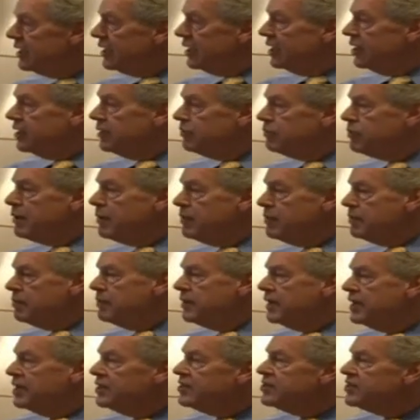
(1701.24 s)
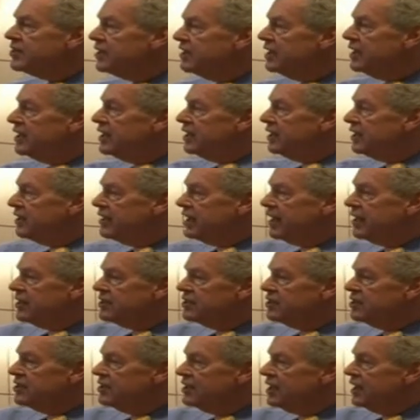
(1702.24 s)
the problem is
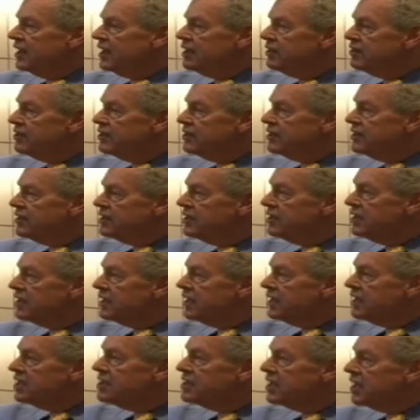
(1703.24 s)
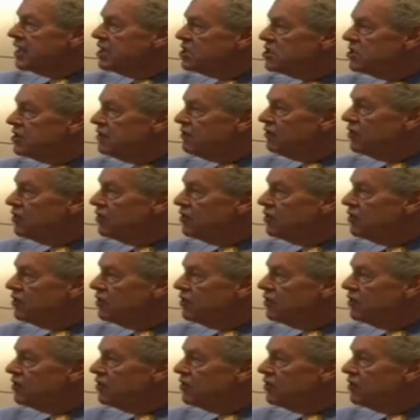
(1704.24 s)
that the indication of